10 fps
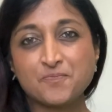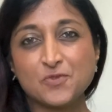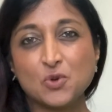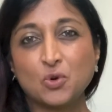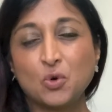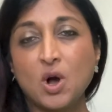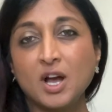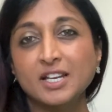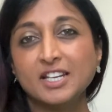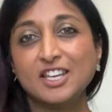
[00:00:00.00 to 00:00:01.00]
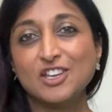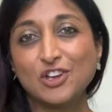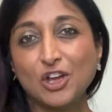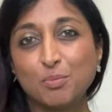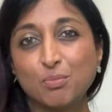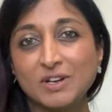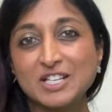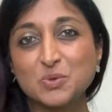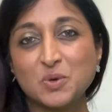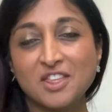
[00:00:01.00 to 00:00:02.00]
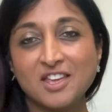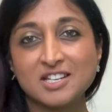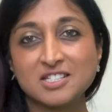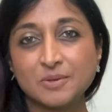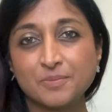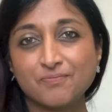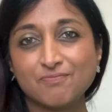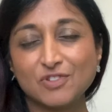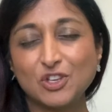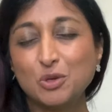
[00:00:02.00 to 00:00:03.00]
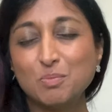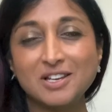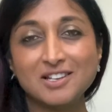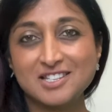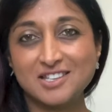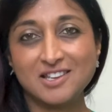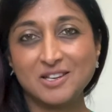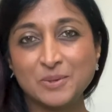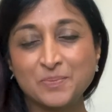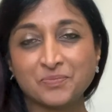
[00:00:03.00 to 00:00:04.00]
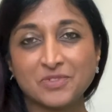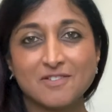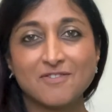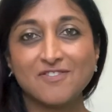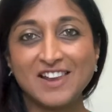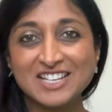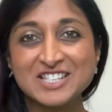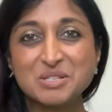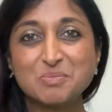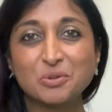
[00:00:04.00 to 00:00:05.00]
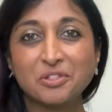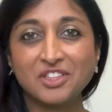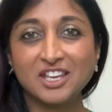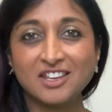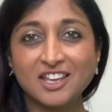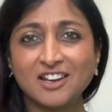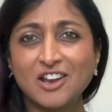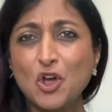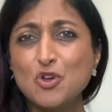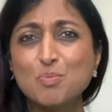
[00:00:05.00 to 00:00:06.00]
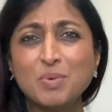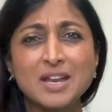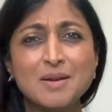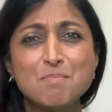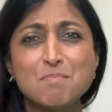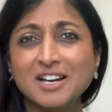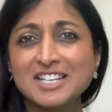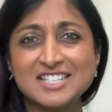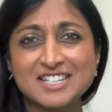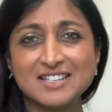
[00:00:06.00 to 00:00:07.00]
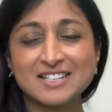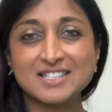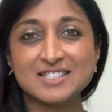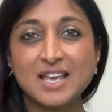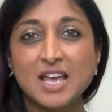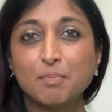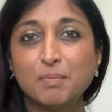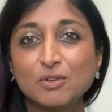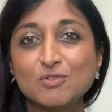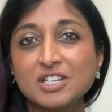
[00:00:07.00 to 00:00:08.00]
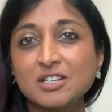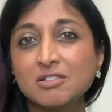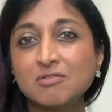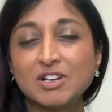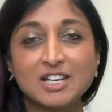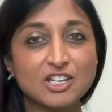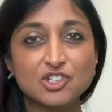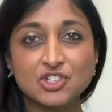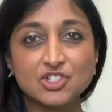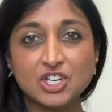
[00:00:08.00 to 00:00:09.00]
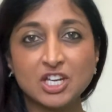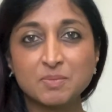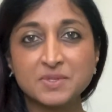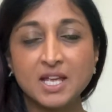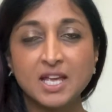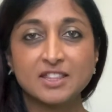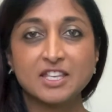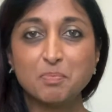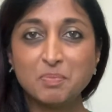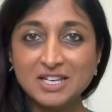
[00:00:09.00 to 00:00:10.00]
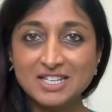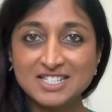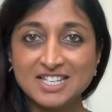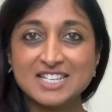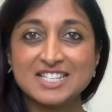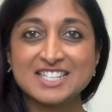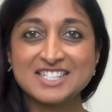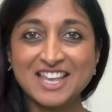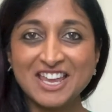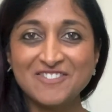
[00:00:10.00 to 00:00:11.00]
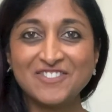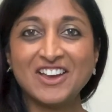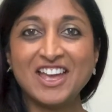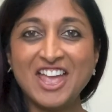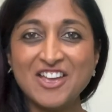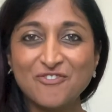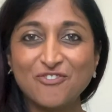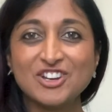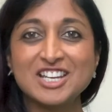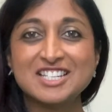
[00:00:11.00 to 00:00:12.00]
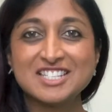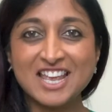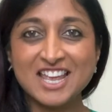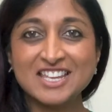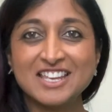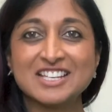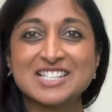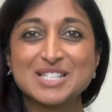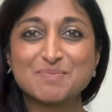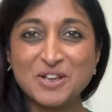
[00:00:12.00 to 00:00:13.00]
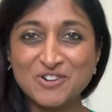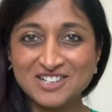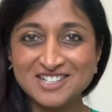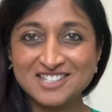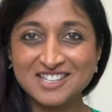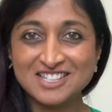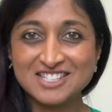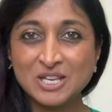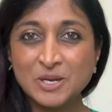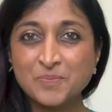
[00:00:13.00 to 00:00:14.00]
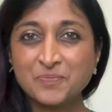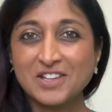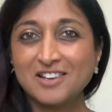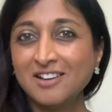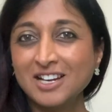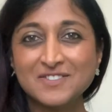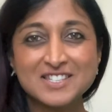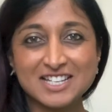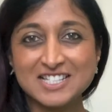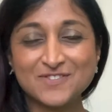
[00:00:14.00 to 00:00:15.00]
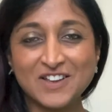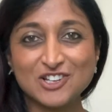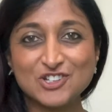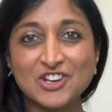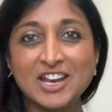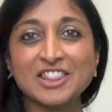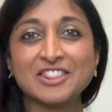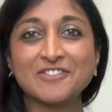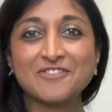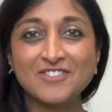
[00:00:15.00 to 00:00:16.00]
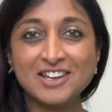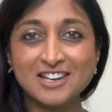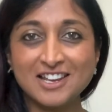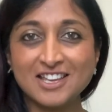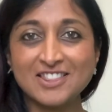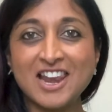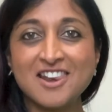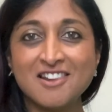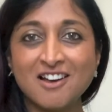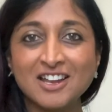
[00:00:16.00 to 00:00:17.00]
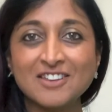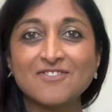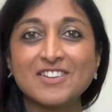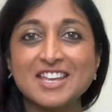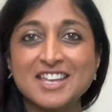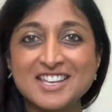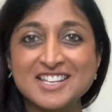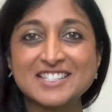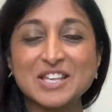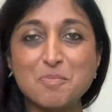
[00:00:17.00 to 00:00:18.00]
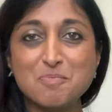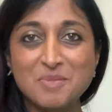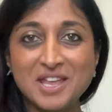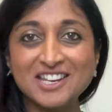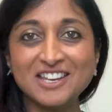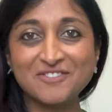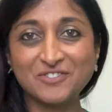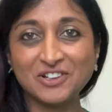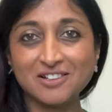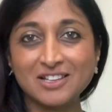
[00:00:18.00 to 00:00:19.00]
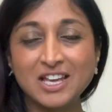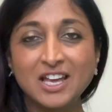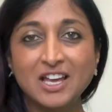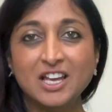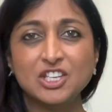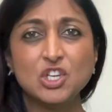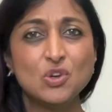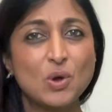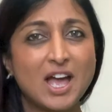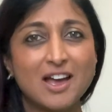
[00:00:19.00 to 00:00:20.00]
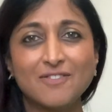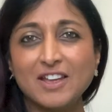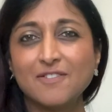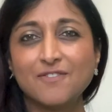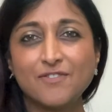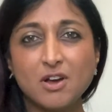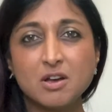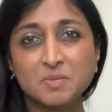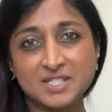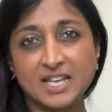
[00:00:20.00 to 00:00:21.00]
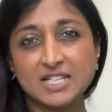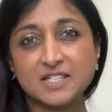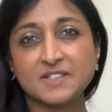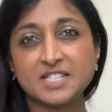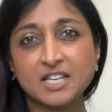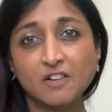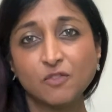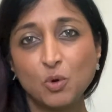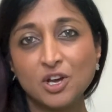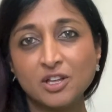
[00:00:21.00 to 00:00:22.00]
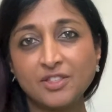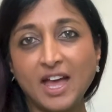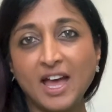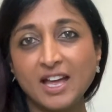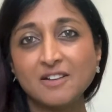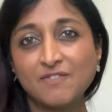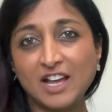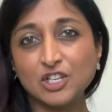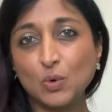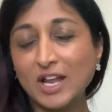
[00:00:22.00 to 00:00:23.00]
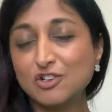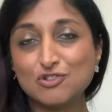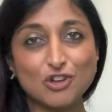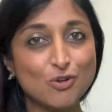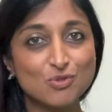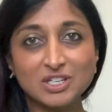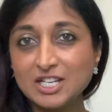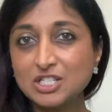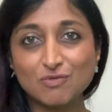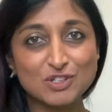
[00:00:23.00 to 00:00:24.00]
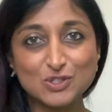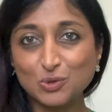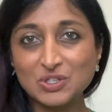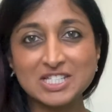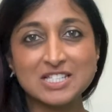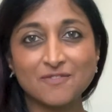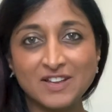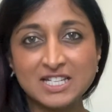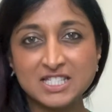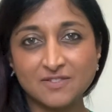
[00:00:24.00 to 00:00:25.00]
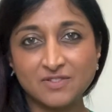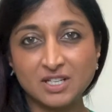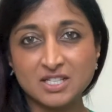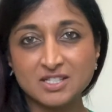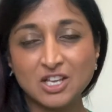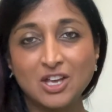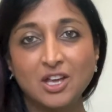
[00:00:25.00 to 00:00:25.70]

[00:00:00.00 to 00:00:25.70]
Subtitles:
Your quiet ego brings with it humility, flexible thinking, open-mindedness, building relationships, the ability to savor everyday experiences, life satisfaction, and the feeling that life is meaningful. You have a firm sense of self-worth and value and don't need to resort to defensiveness.